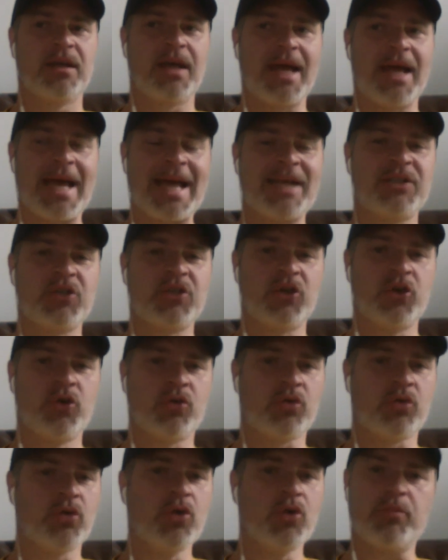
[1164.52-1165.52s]
as a
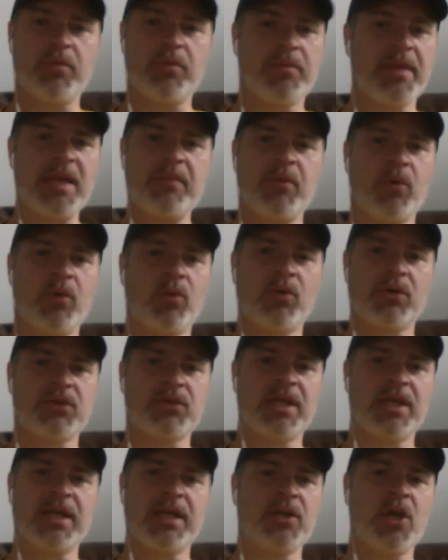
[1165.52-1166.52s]
group people were
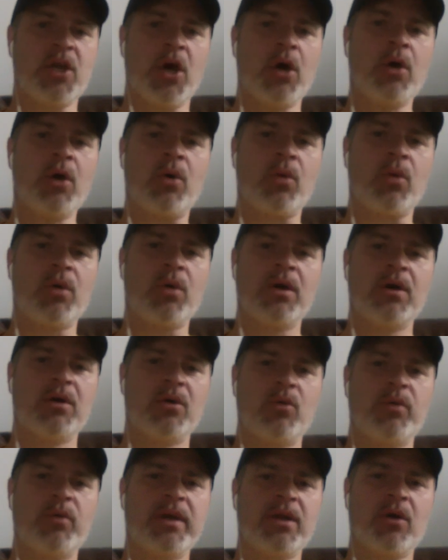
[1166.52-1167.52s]
saying no
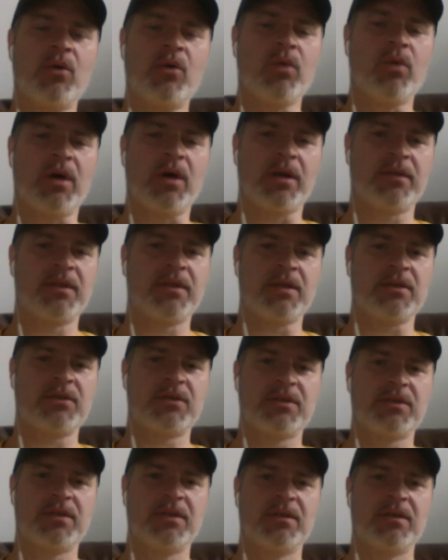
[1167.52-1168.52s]
we don't want
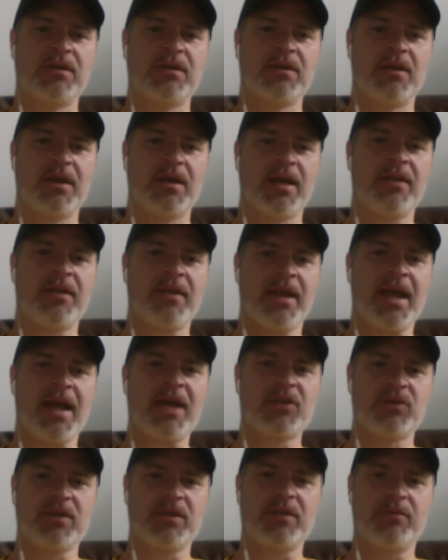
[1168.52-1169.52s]
this and they
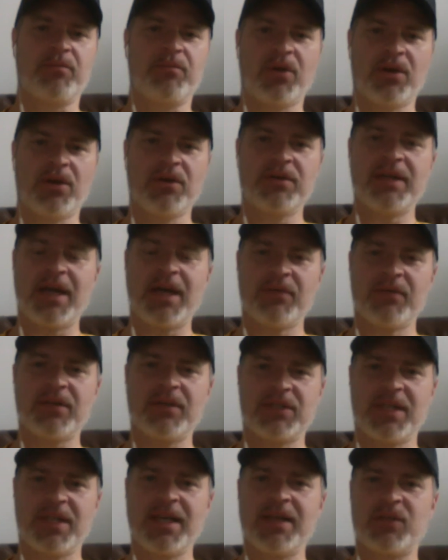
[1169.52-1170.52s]
actually burned down the
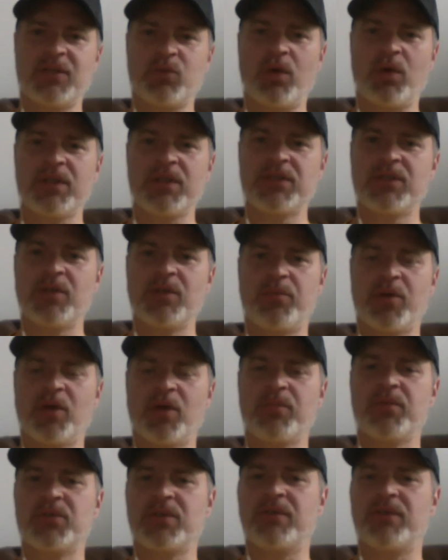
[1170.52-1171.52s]
stands what's the
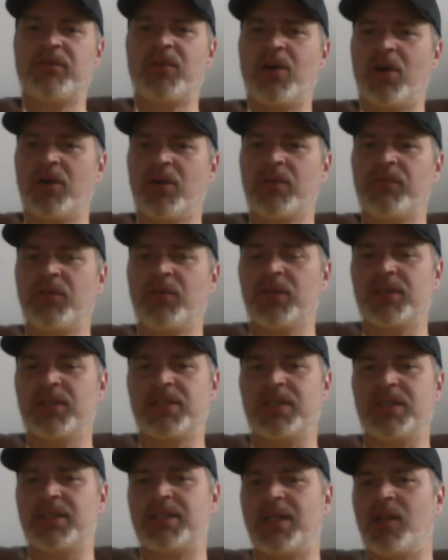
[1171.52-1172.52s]
purpose of carnival is
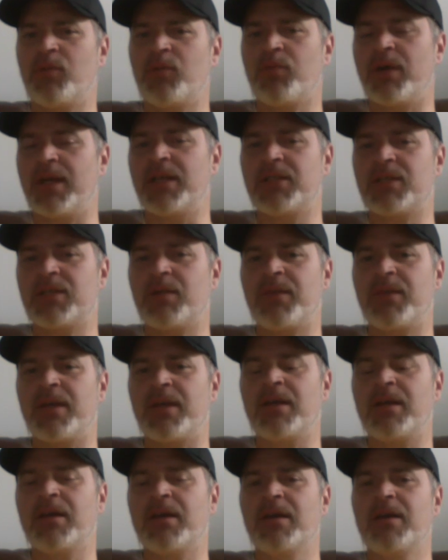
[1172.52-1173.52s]
it celebrating
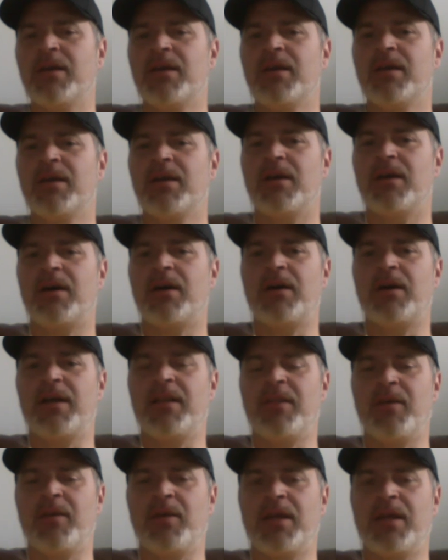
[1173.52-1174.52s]
something uh,
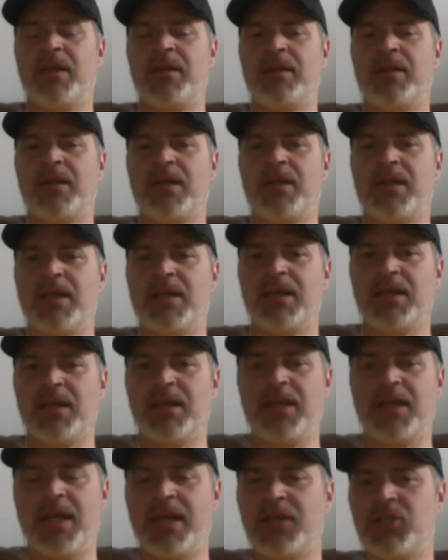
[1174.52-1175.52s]
in the in, in
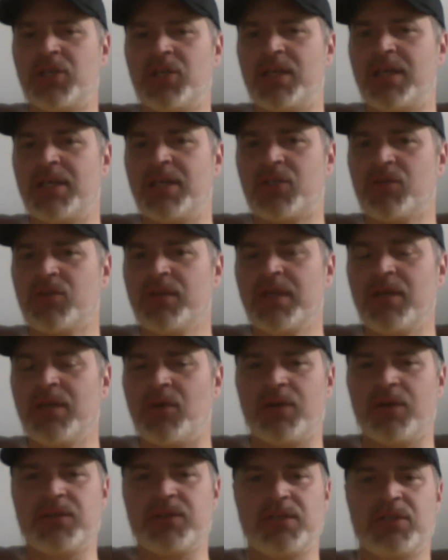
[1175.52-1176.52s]
in haitian history
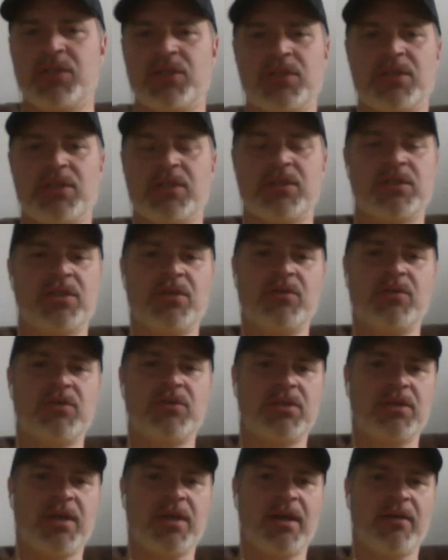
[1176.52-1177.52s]
or is it just an excuse
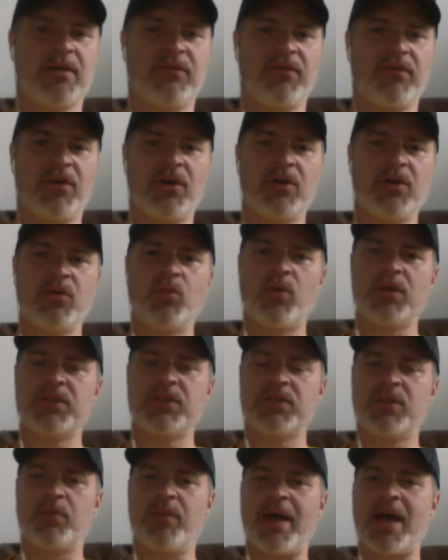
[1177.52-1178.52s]
to have fun what's
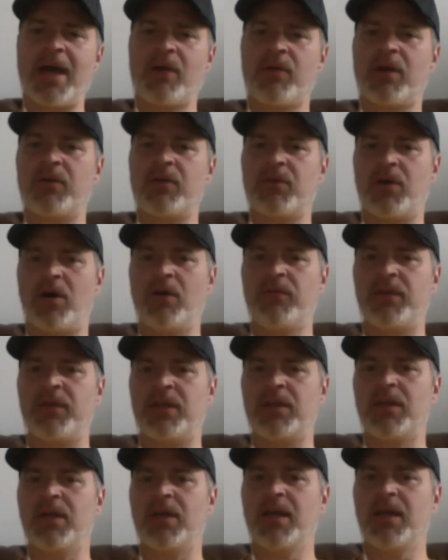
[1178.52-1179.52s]
the background of it
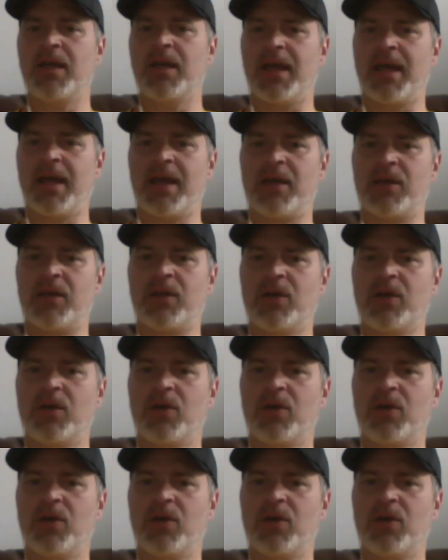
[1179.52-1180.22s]
and